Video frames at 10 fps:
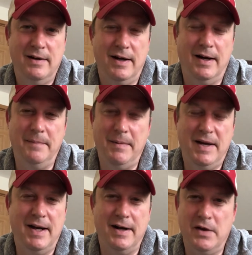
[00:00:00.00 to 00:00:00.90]
maybe
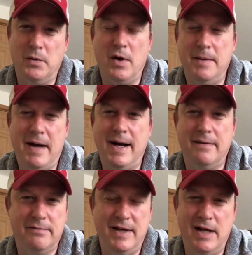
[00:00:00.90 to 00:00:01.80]
get another running back
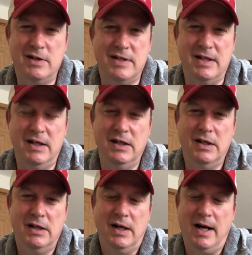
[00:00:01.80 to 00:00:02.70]
at free agency.
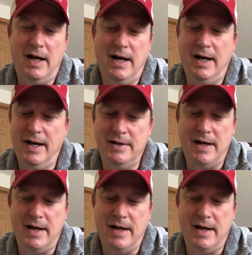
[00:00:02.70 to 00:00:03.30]
I